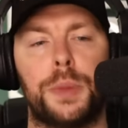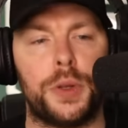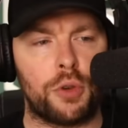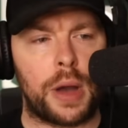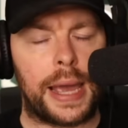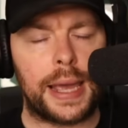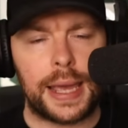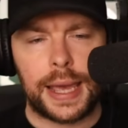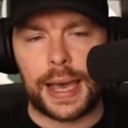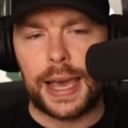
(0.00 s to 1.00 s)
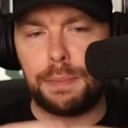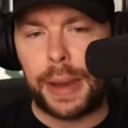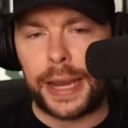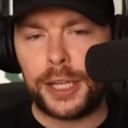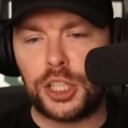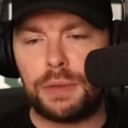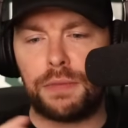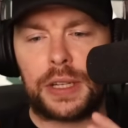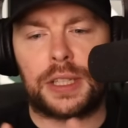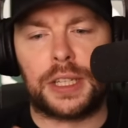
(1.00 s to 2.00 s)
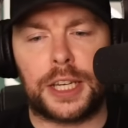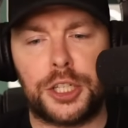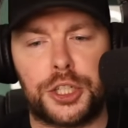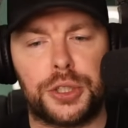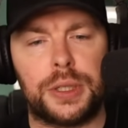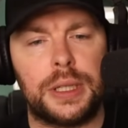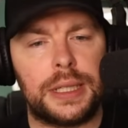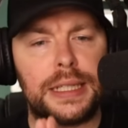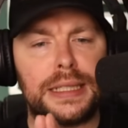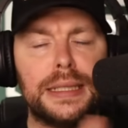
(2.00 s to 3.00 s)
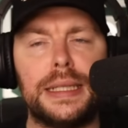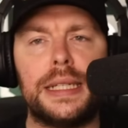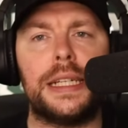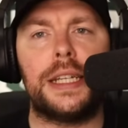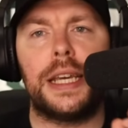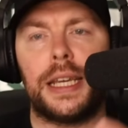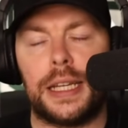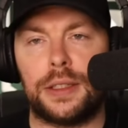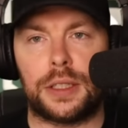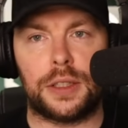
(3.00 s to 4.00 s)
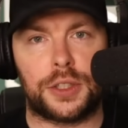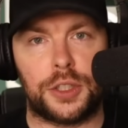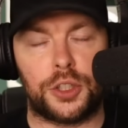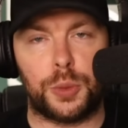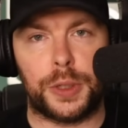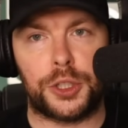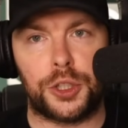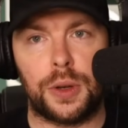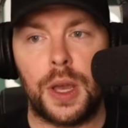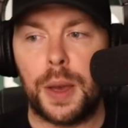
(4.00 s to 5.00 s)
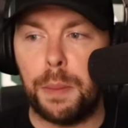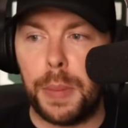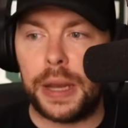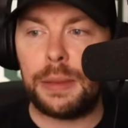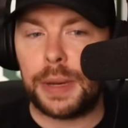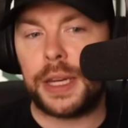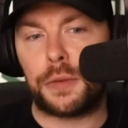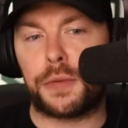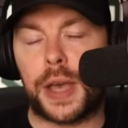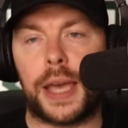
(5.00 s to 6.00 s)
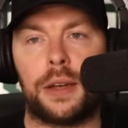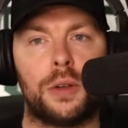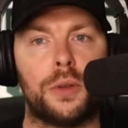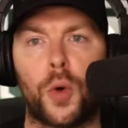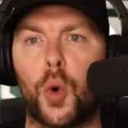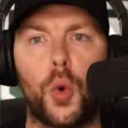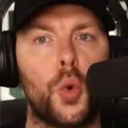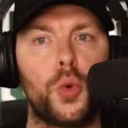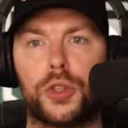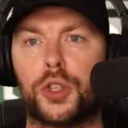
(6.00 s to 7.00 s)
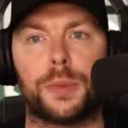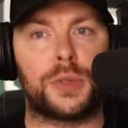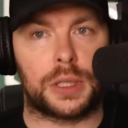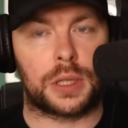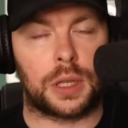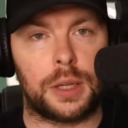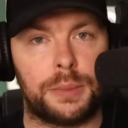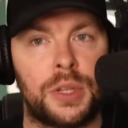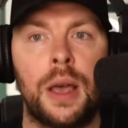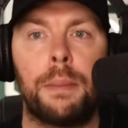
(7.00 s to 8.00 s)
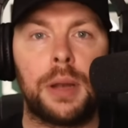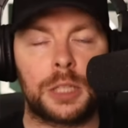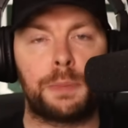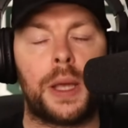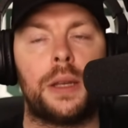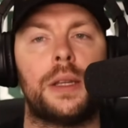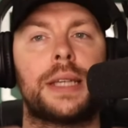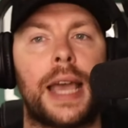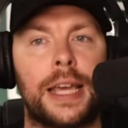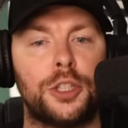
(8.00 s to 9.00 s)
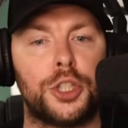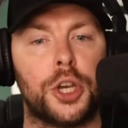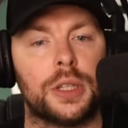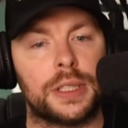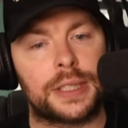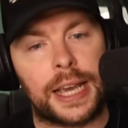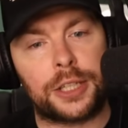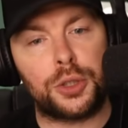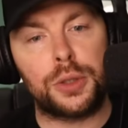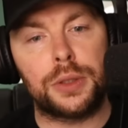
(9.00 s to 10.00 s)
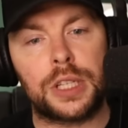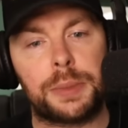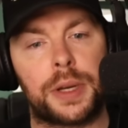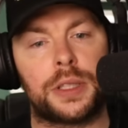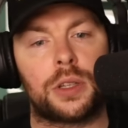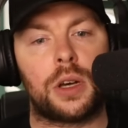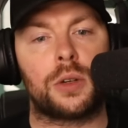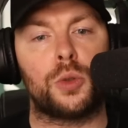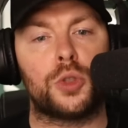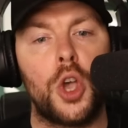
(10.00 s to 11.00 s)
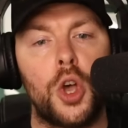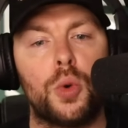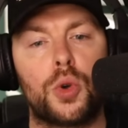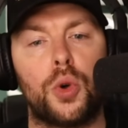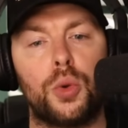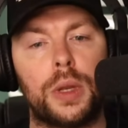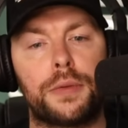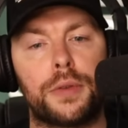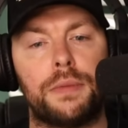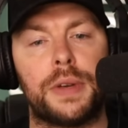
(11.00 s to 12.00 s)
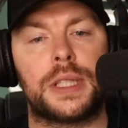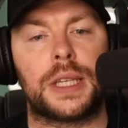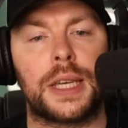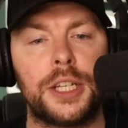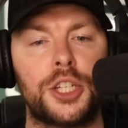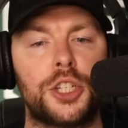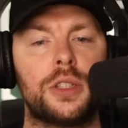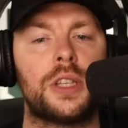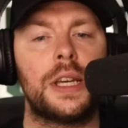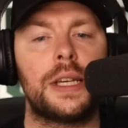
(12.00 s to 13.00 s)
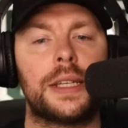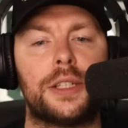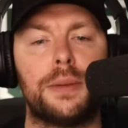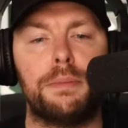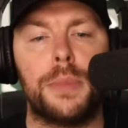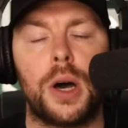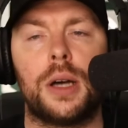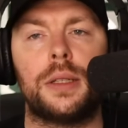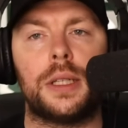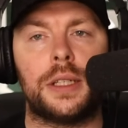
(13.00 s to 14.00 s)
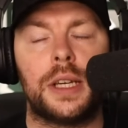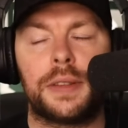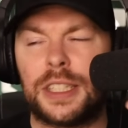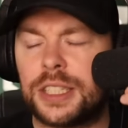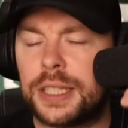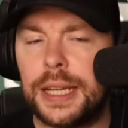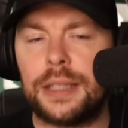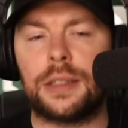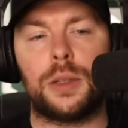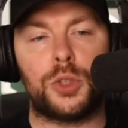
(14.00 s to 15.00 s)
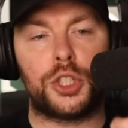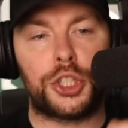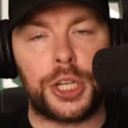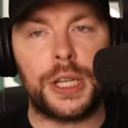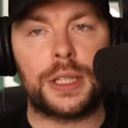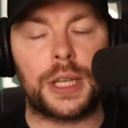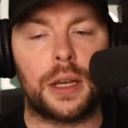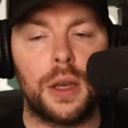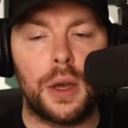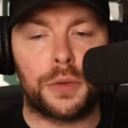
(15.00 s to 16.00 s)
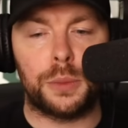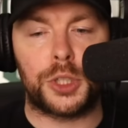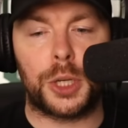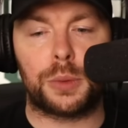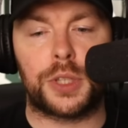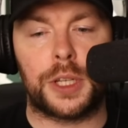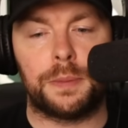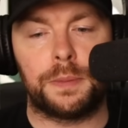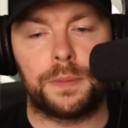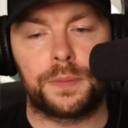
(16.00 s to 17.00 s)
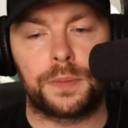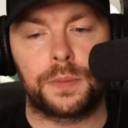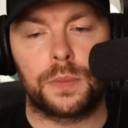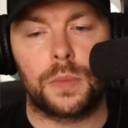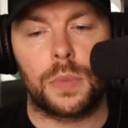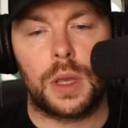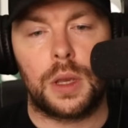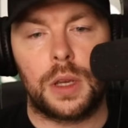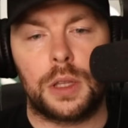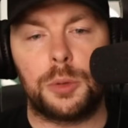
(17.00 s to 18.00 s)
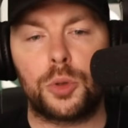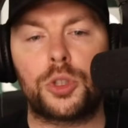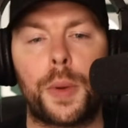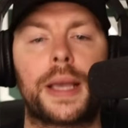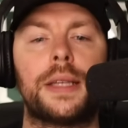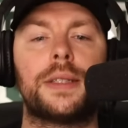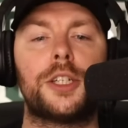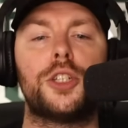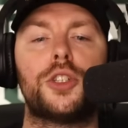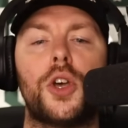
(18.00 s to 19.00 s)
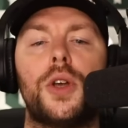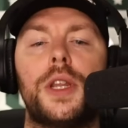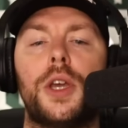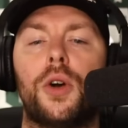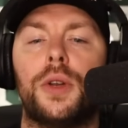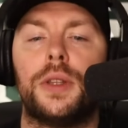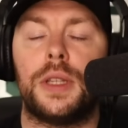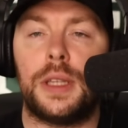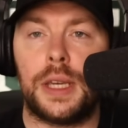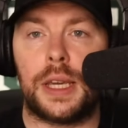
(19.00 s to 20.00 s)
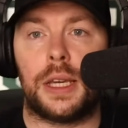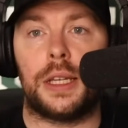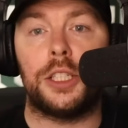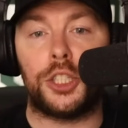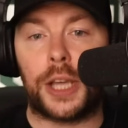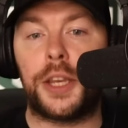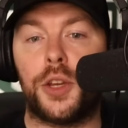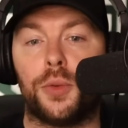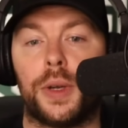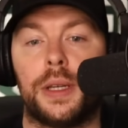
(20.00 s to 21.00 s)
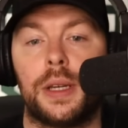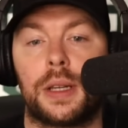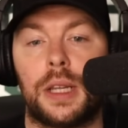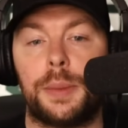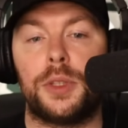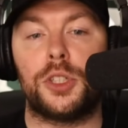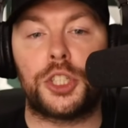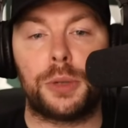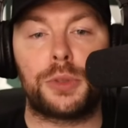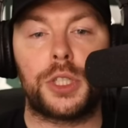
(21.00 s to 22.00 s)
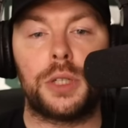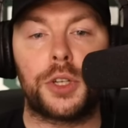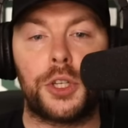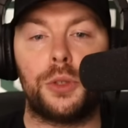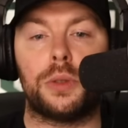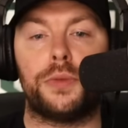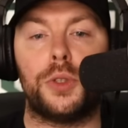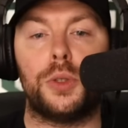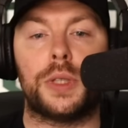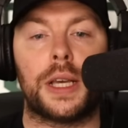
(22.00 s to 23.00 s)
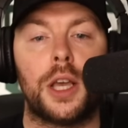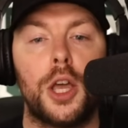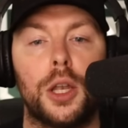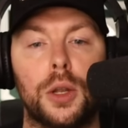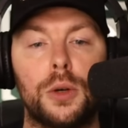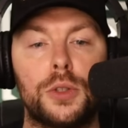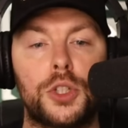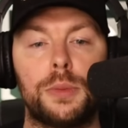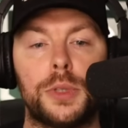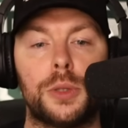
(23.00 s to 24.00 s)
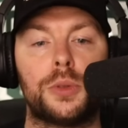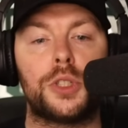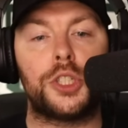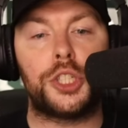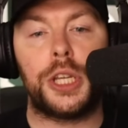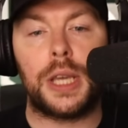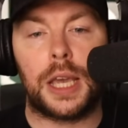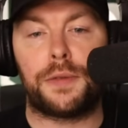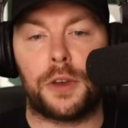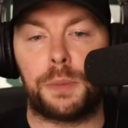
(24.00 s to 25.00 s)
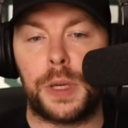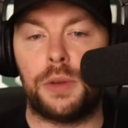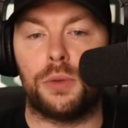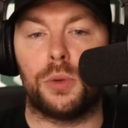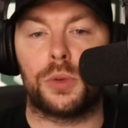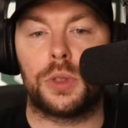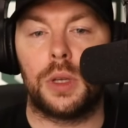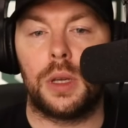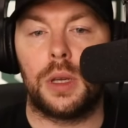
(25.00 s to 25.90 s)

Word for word: be right. A major investigation is needed into this situation. Many, many a fan of all the top six clubs, plus pundits and journalists, as you can see by these articles, were calling for investigations. They demanded, they stated it was cheating from Chelsea. There was also accusations earlier on in the year, in January, claiming that Chelsea are accused of using long-term deals to cheat F F P rules.